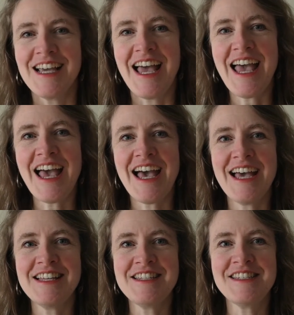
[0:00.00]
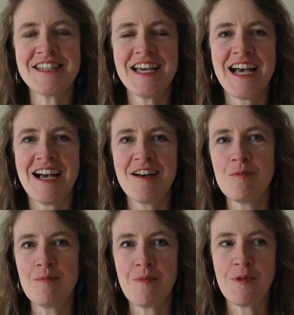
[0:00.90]
And
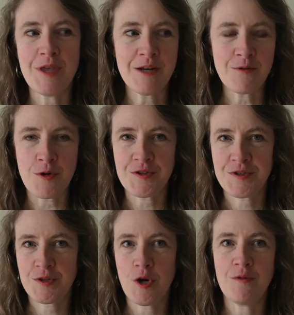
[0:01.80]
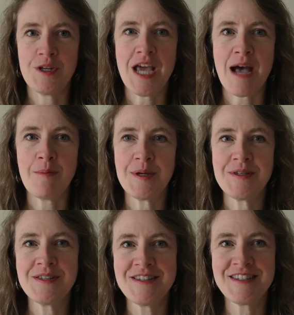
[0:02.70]
then, of course, COVID
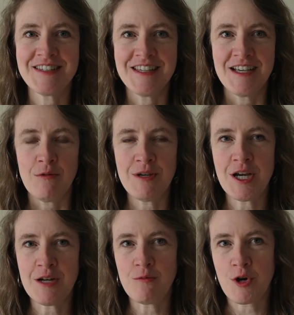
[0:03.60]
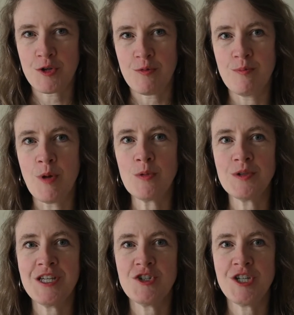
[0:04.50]
happened. We kind of worked
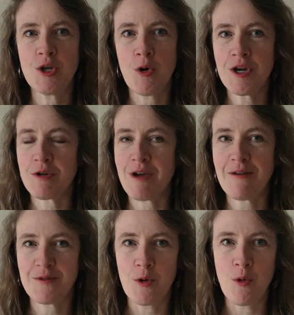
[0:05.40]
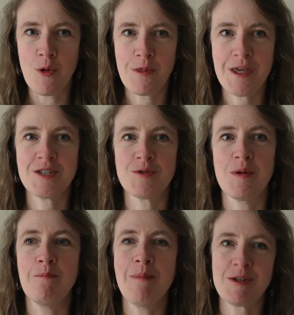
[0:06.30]
remotely. She choreographed the whole thing to a
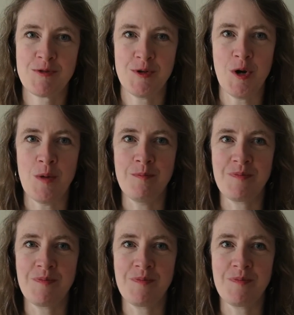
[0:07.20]
metronome